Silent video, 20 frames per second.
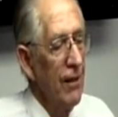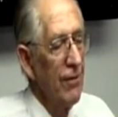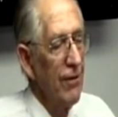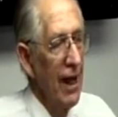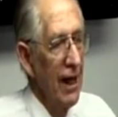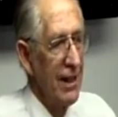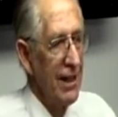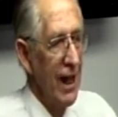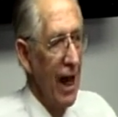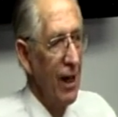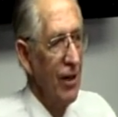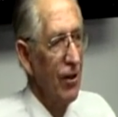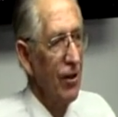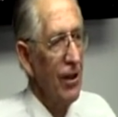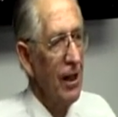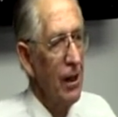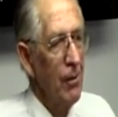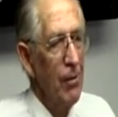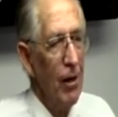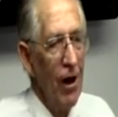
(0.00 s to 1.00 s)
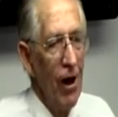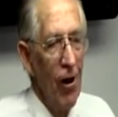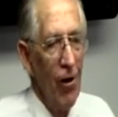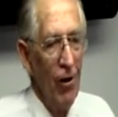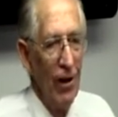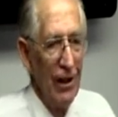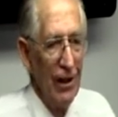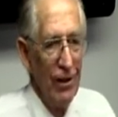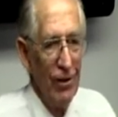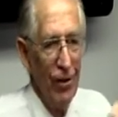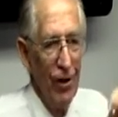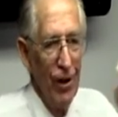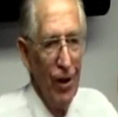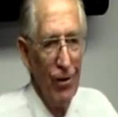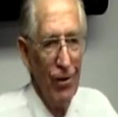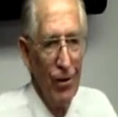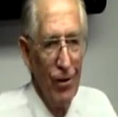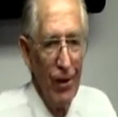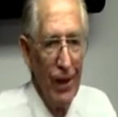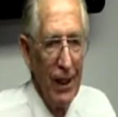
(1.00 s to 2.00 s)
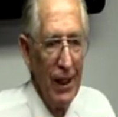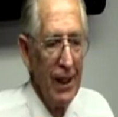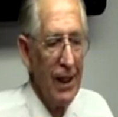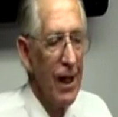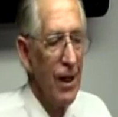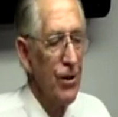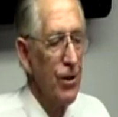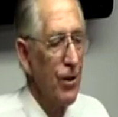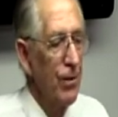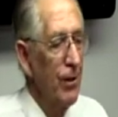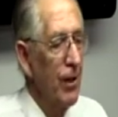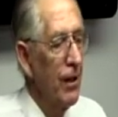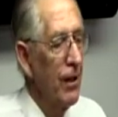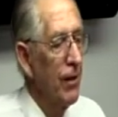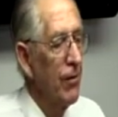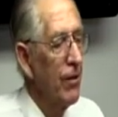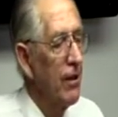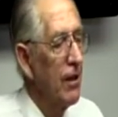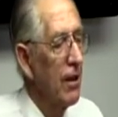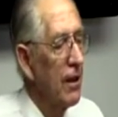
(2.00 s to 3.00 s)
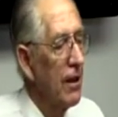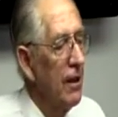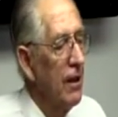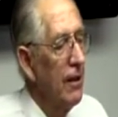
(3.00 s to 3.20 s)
That's how you keep it holy. You don't do any customary work,